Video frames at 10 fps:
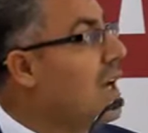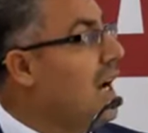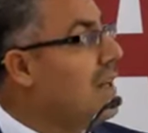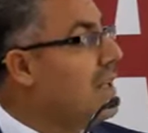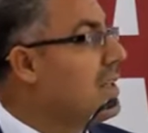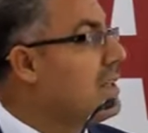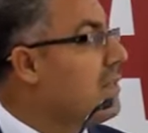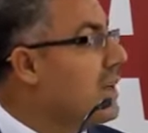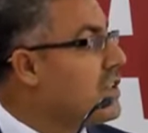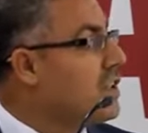Another
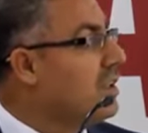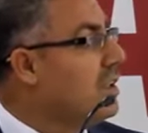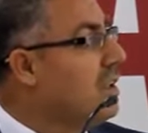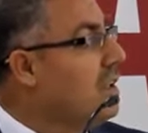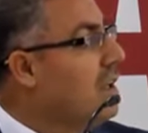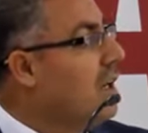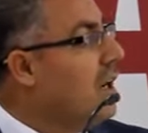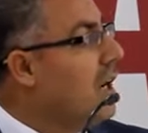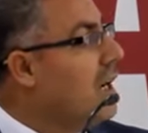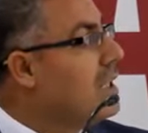definition,
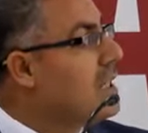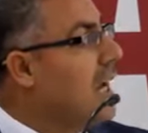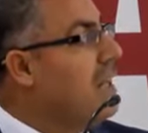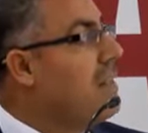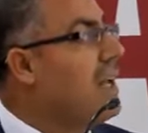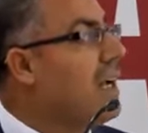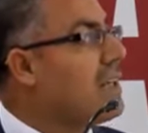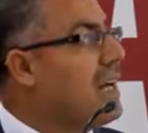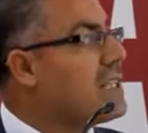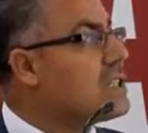anything
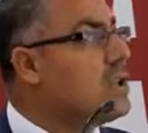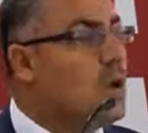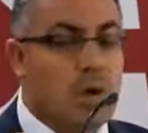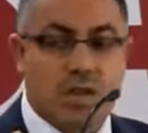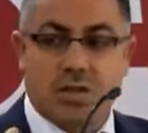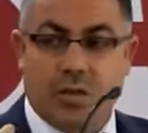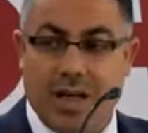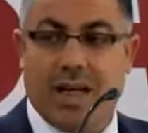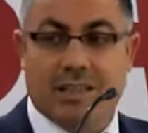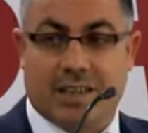that is course
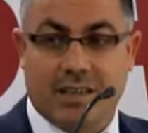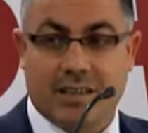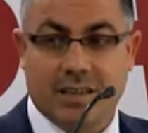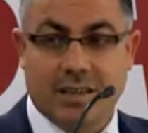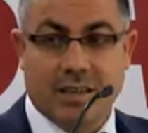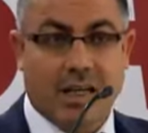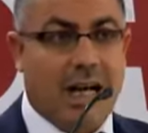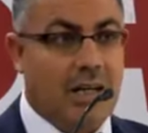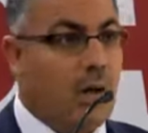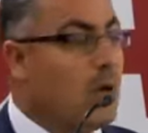related
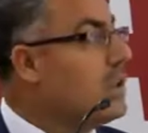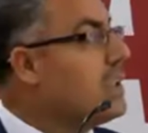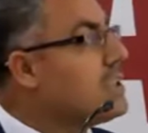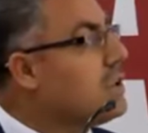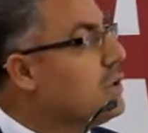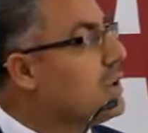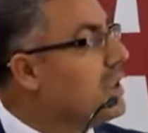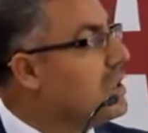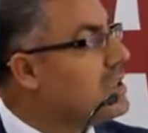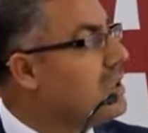and all the
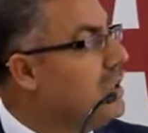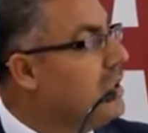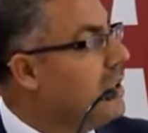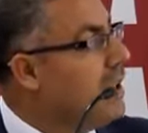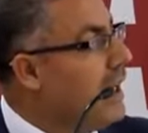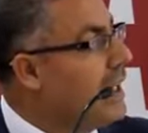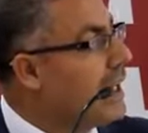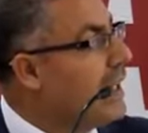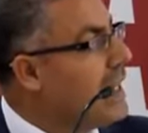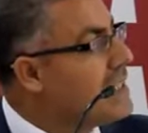students in a
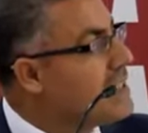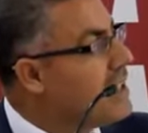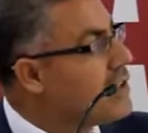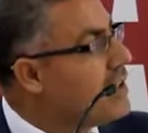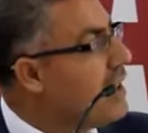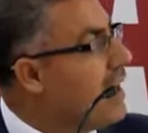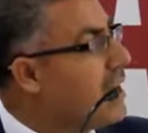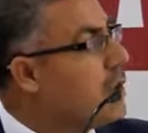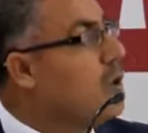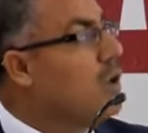class session
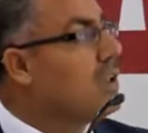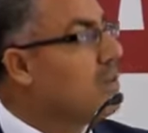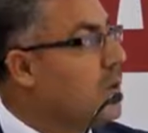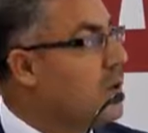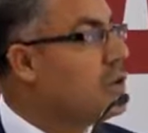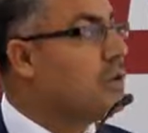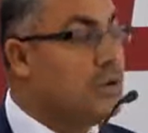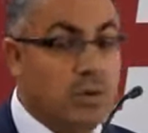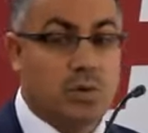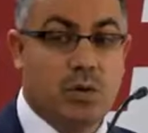are called upon to
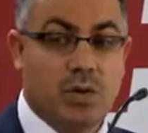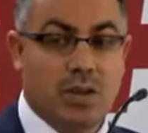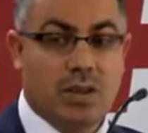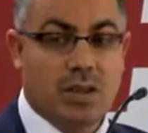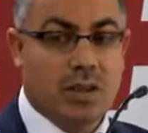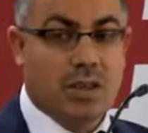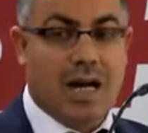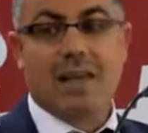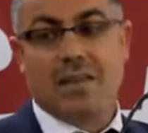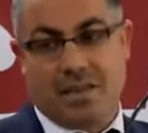do
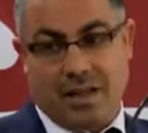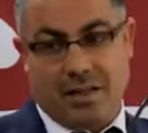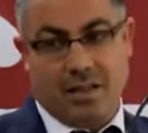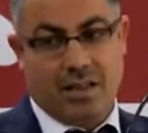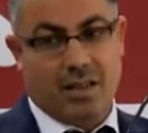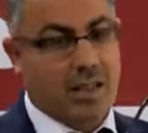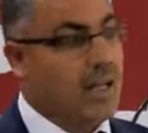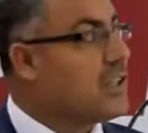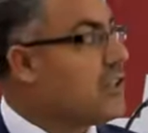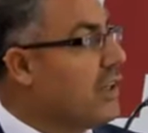other than
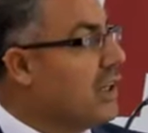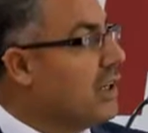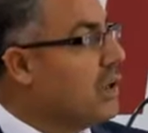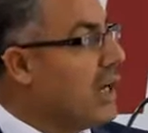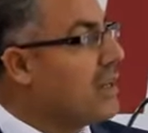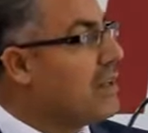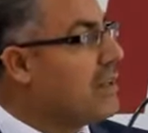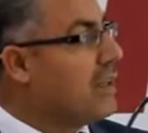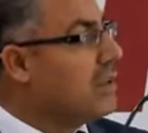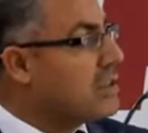lecturing or other
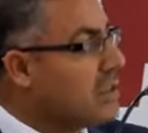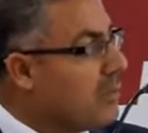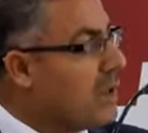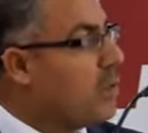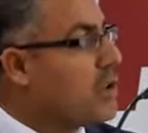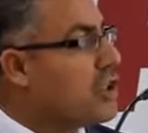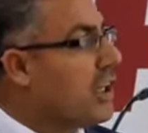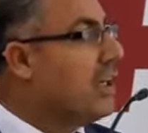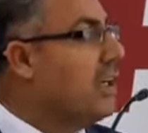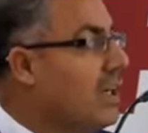than simply
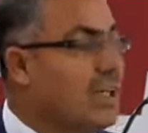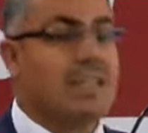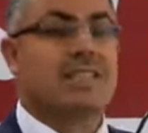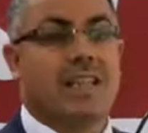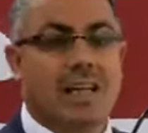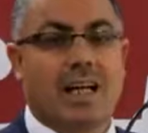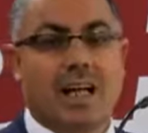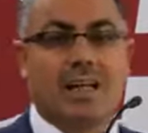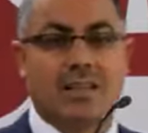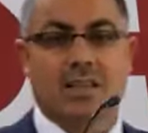watching, listening
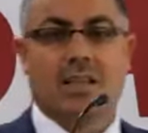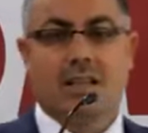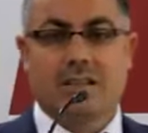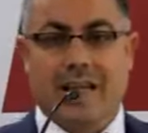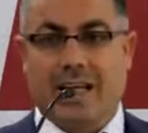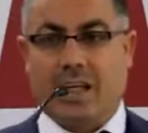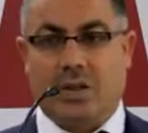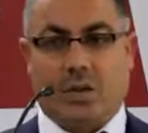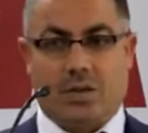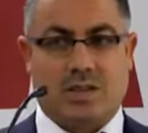and taking
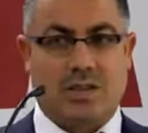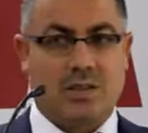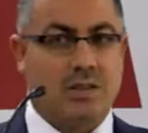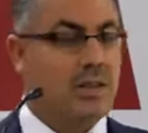notes.